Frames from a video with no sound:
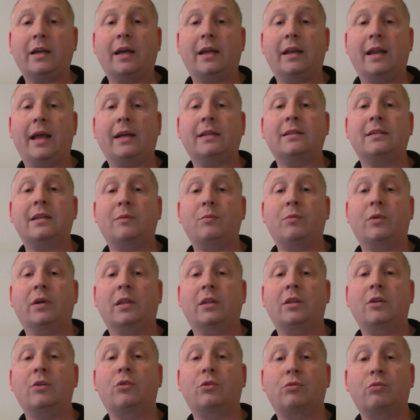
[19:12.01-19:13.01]
connecting
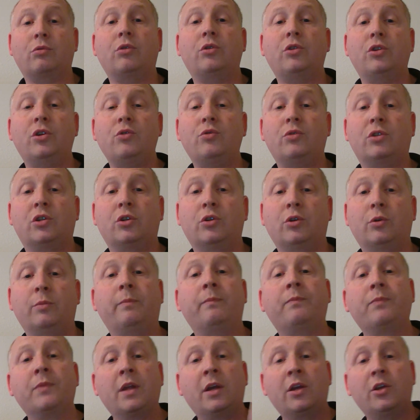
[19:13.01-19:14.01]
with you through YouTube.
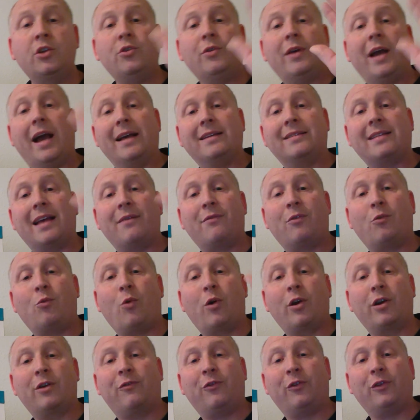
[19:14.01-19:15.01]
You guys have a
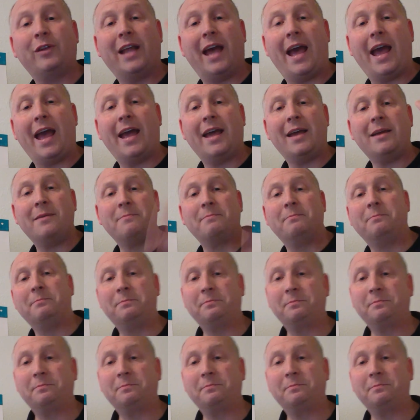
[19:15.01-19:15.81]
wonderful day.